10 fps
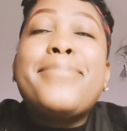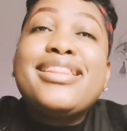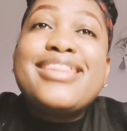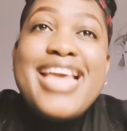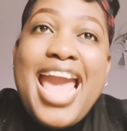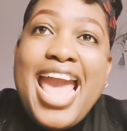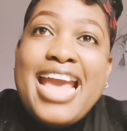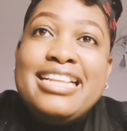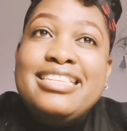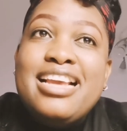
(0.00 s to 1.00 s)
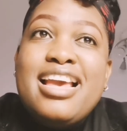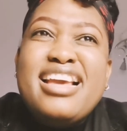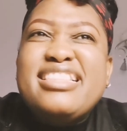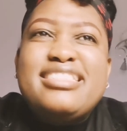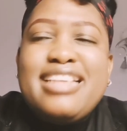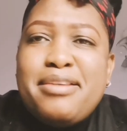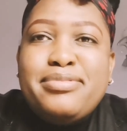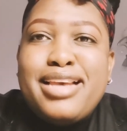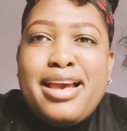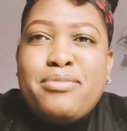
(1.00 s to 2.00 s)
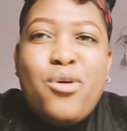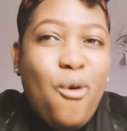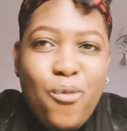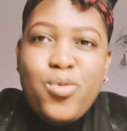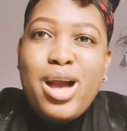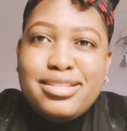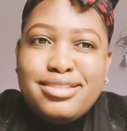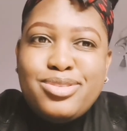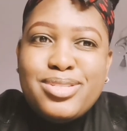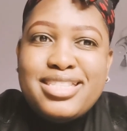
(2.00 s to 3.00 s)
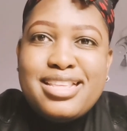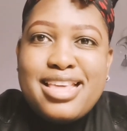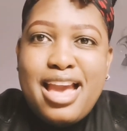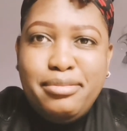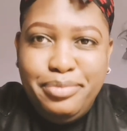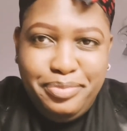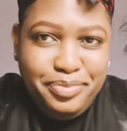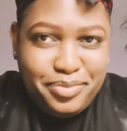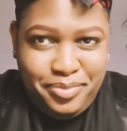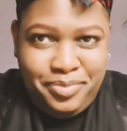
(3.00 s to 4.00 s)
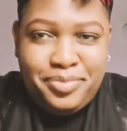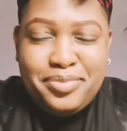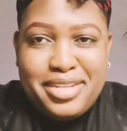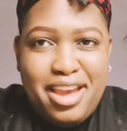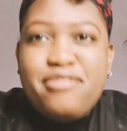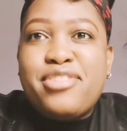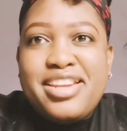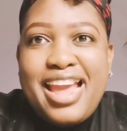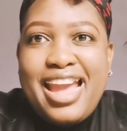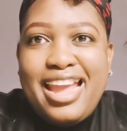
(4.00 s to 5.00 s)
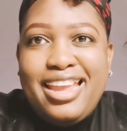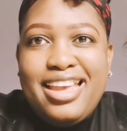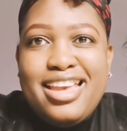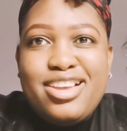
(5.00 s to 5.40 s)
But then, at the same time, who wants to see their every day?